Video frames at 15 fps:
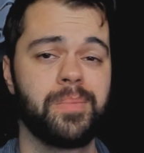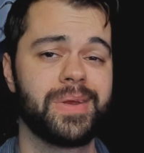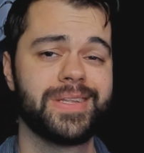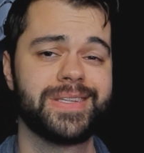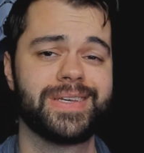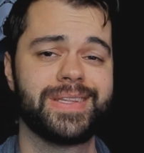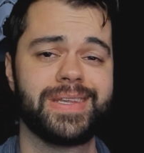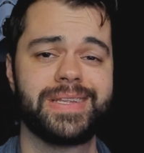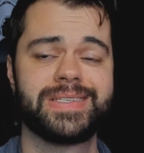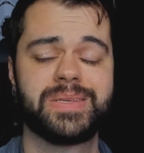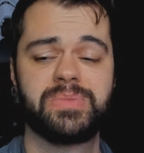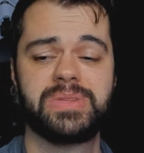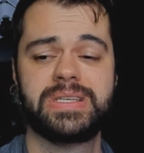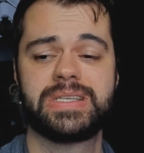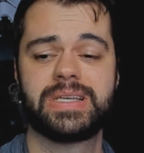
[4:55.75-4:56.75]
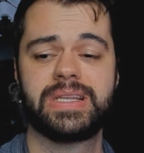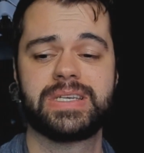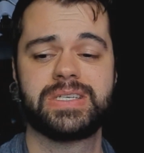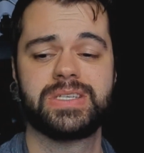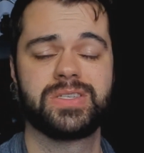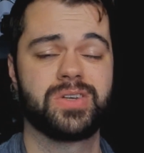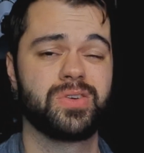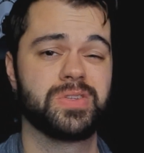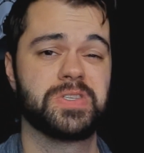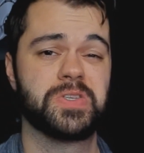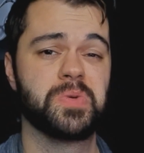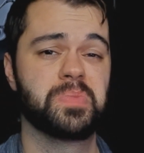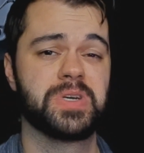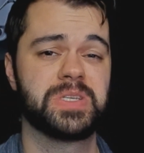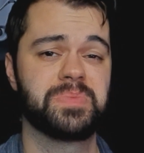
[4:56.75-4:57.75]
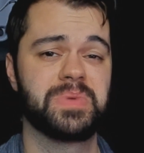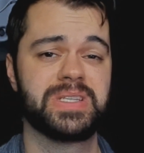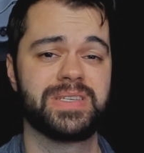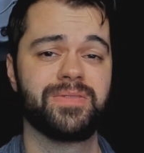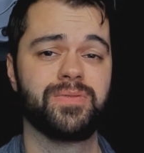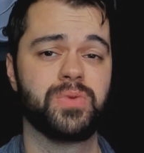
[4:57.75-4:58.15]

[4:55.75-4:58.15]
But until then, some of these collections aren't super expensive